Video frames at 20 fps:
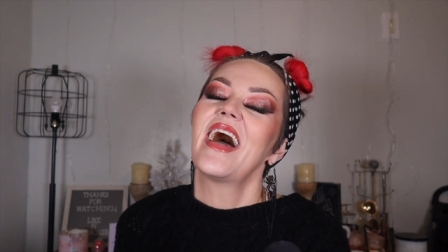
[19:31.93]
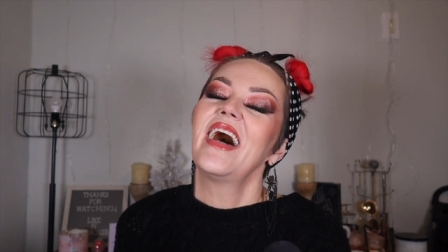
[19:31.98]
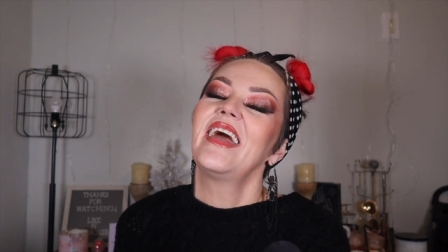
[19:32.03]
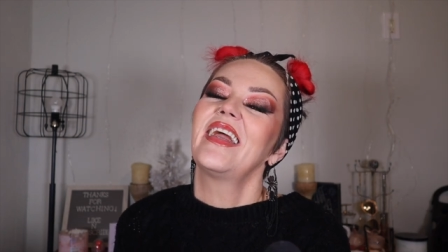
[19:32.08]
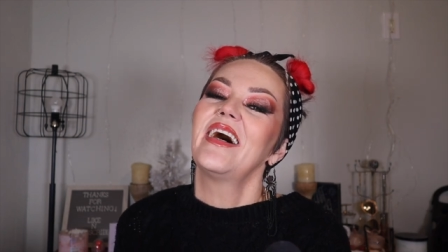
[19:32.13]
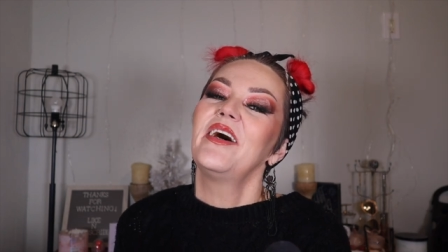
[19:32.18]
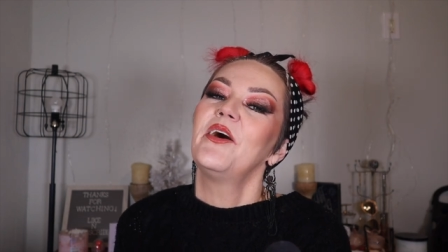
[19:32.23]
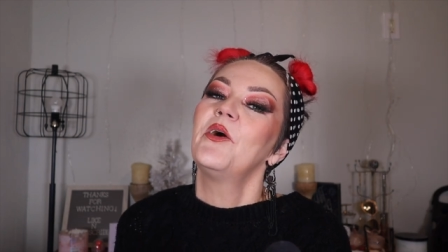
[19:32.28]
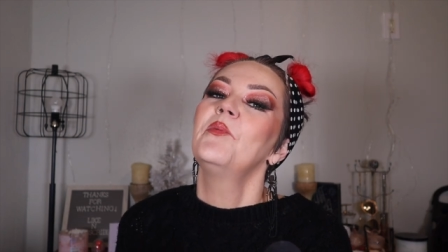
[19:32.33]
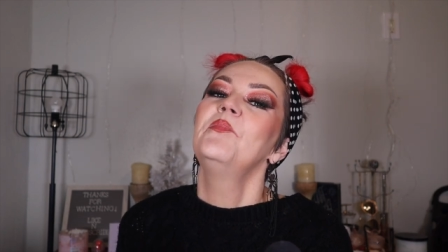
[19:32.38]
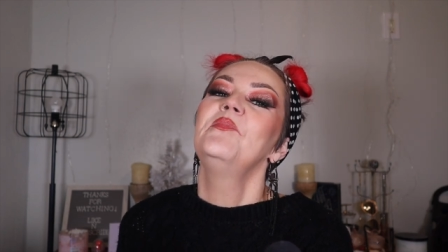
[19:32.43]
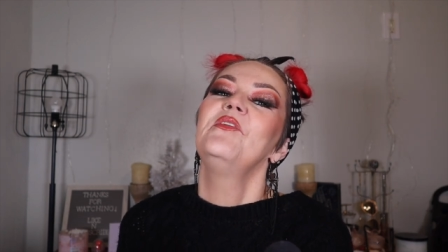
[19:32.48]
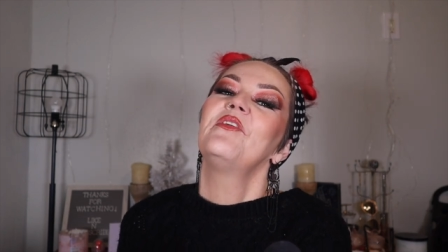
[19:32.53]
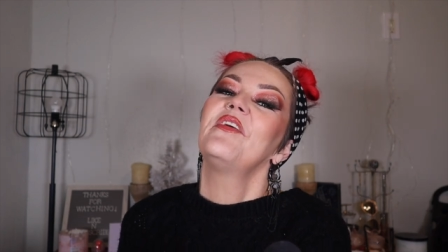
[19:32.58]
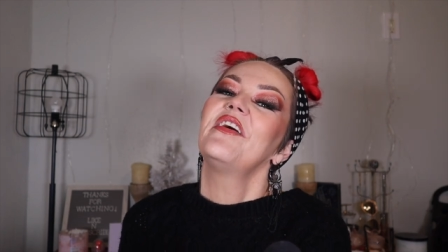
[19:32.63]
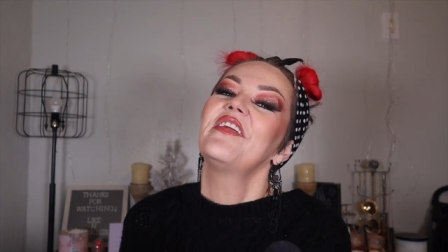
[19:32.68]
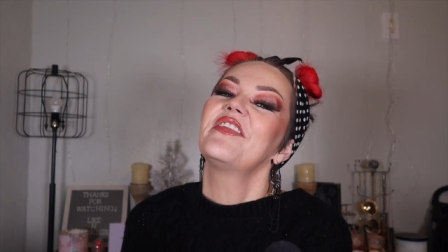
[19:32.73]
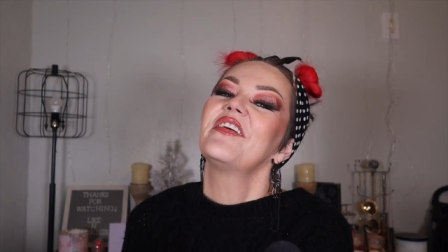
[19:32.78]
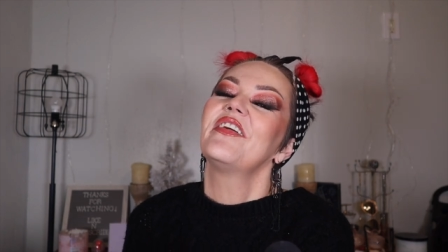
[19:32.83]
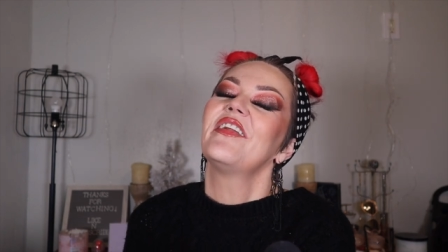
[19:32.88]
And I hope you
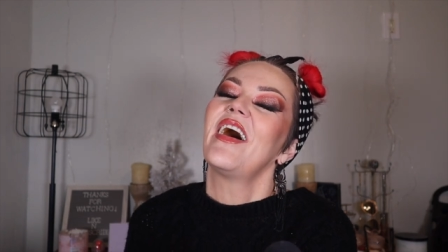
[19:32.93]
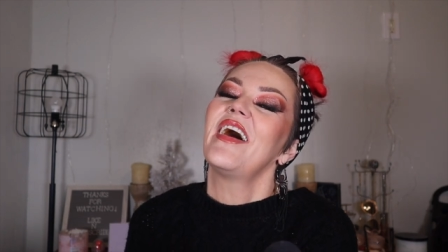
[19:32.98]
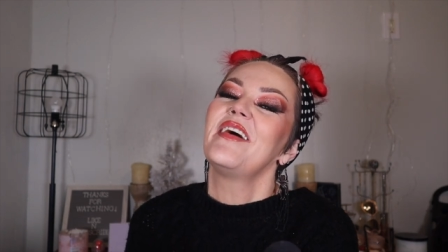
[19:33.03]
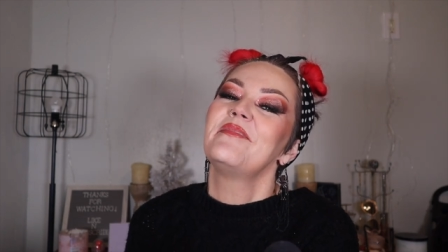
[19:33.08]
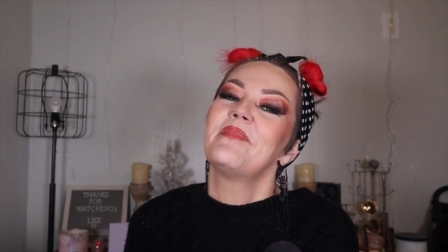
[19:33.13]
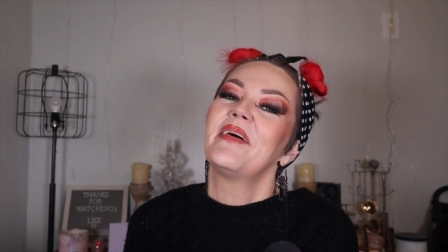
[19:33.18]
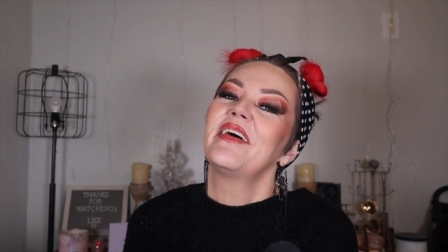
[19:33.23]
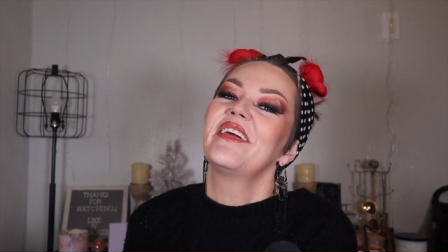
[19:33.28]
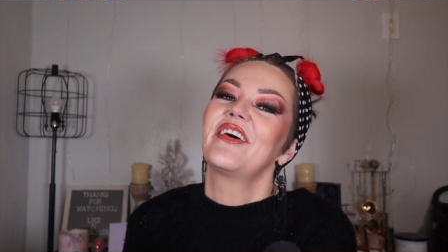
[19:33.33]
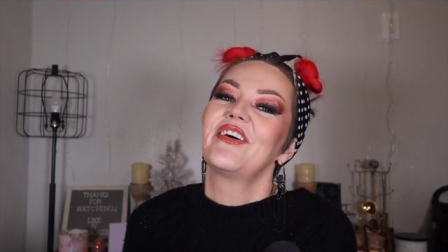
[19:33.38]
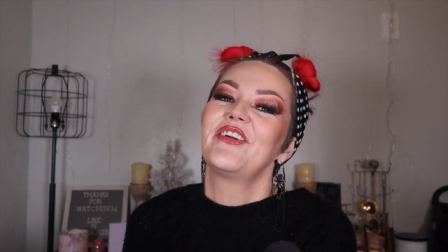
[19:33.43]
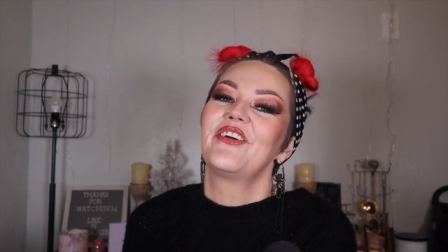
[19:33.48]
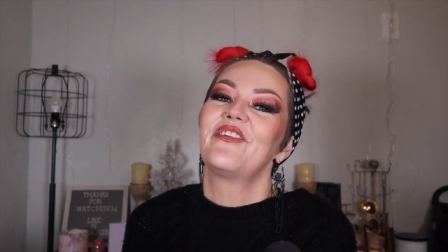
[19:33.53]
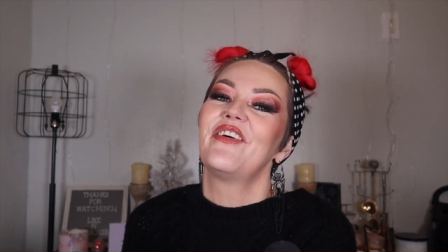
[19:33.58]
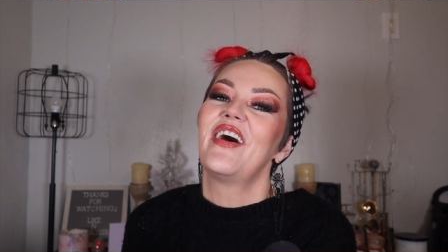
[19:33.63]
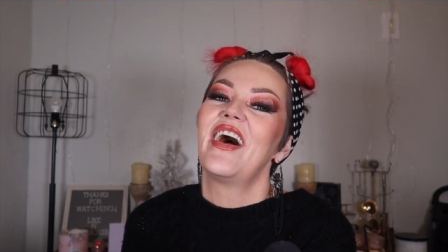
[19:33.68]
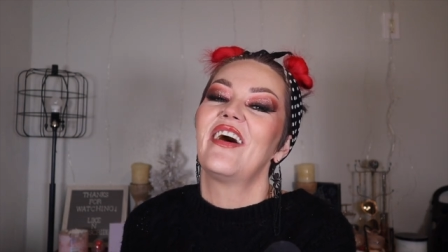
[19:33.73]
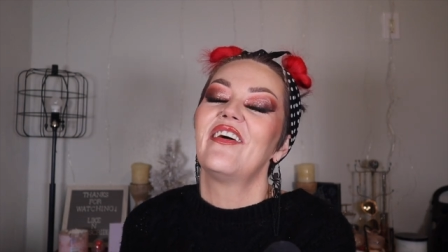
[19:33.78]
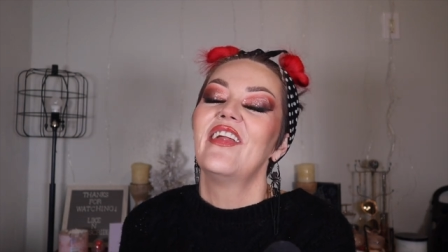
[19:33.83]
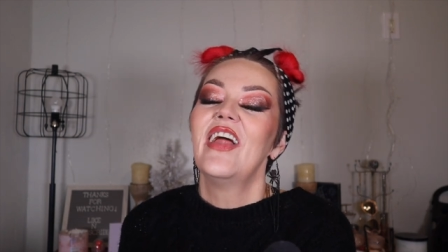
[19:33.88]
hit the like button on your
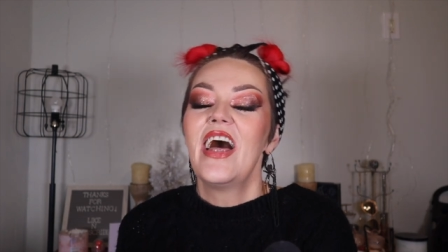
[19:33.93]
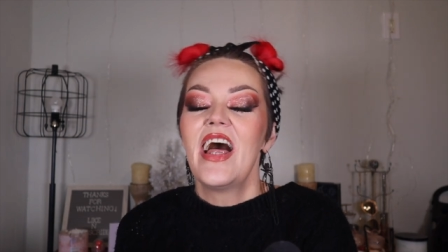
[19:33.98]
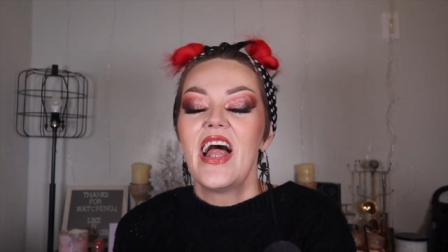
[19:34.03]
way out.